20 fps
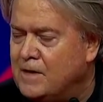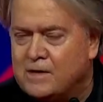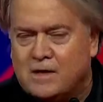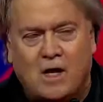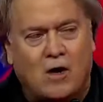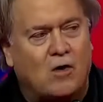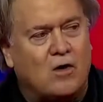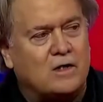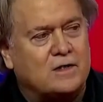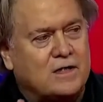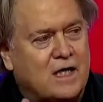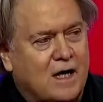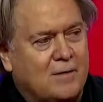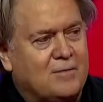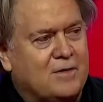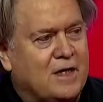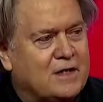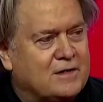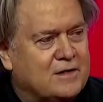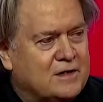Now, on top
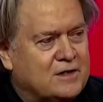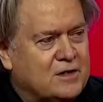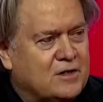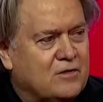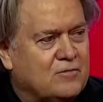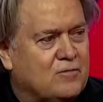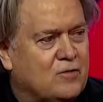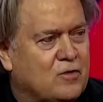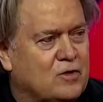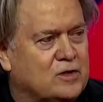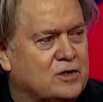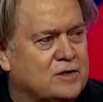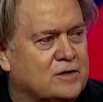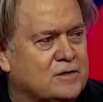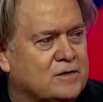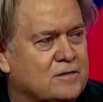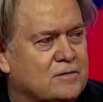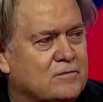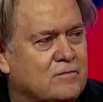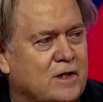of that, this
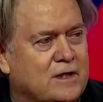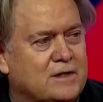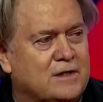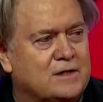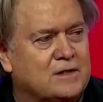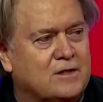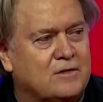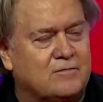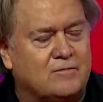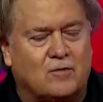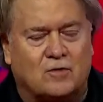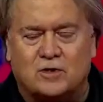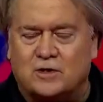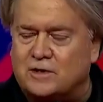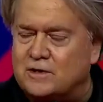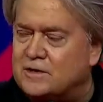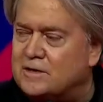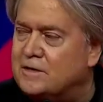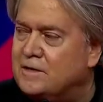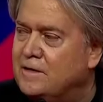converges, right? This
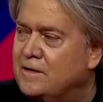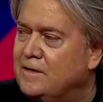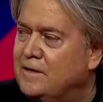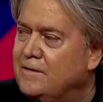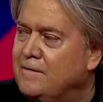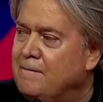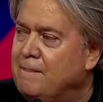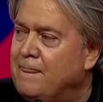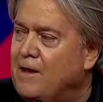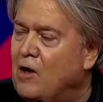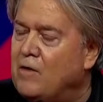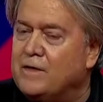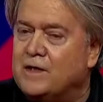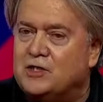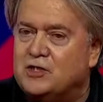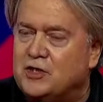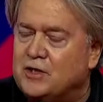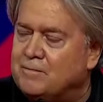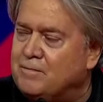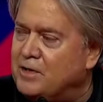converges on the
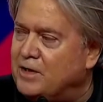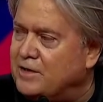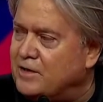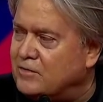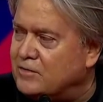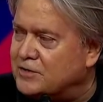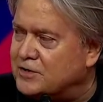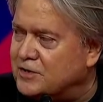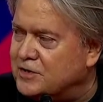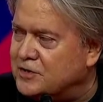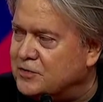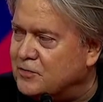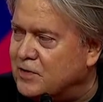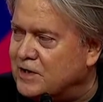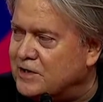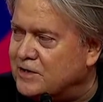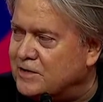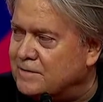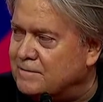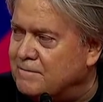geopolitical
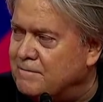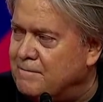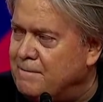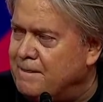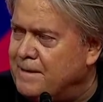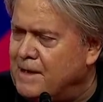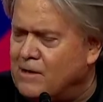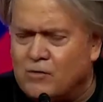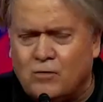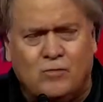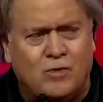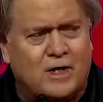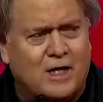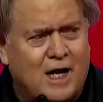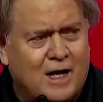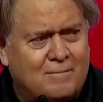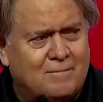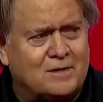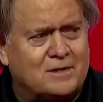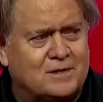situation. Look what
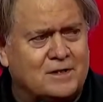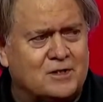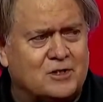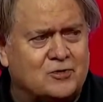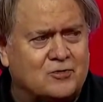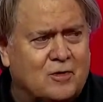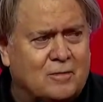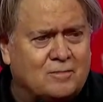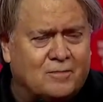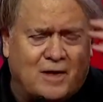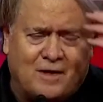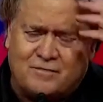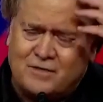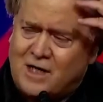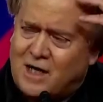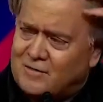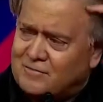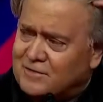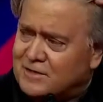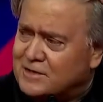happened since Trump left
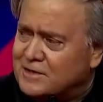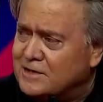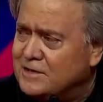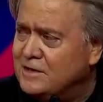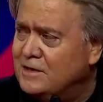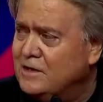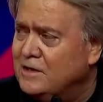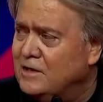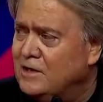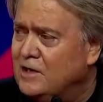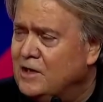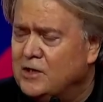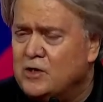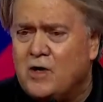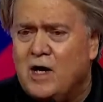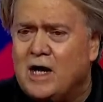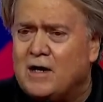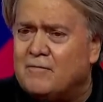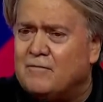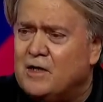office.
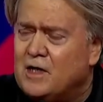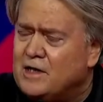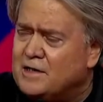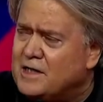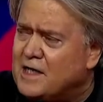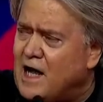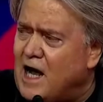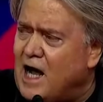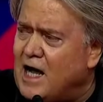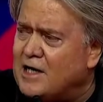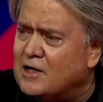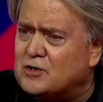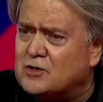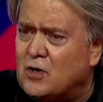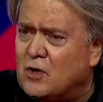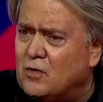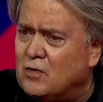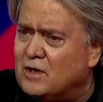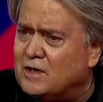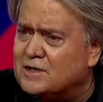You have the
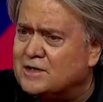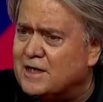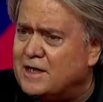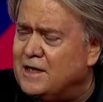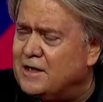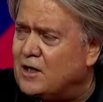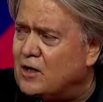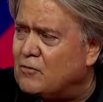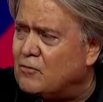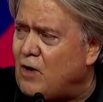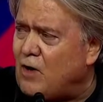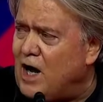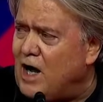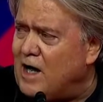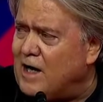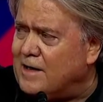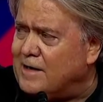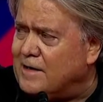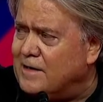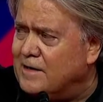Ayatollahs in
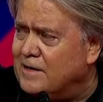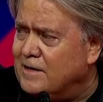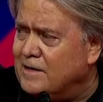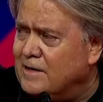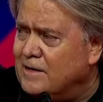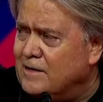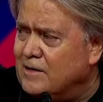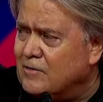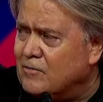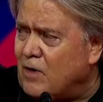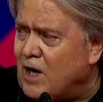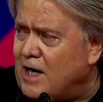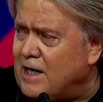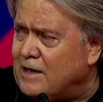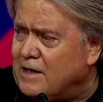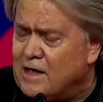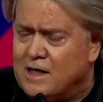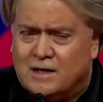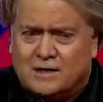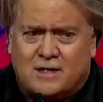Iran, right?
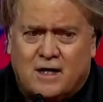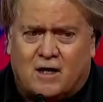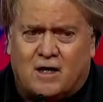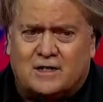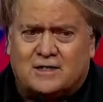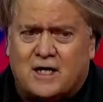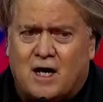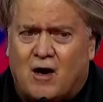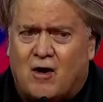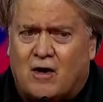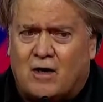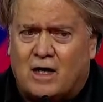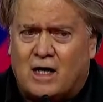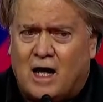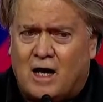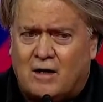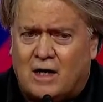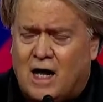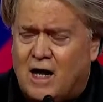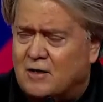Tell us
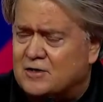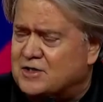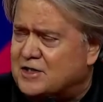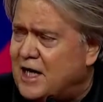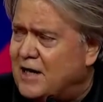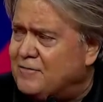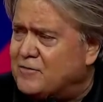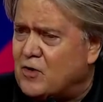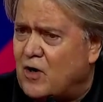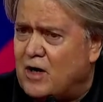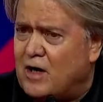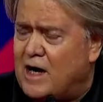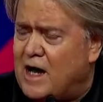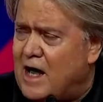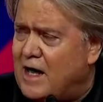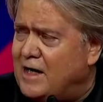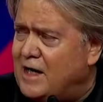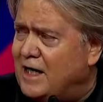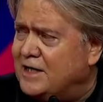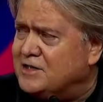how safe do our
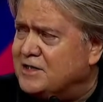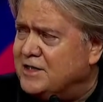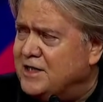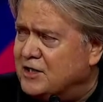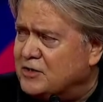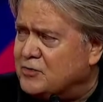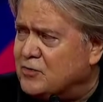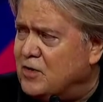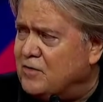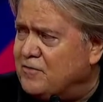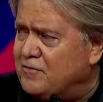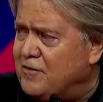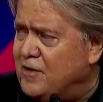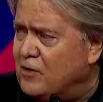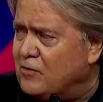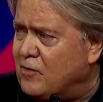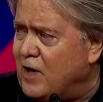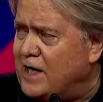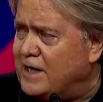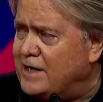allies in Israel
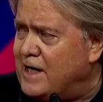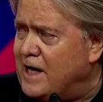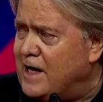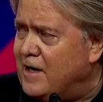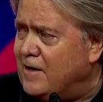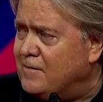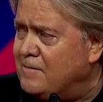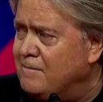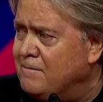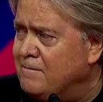feel right now?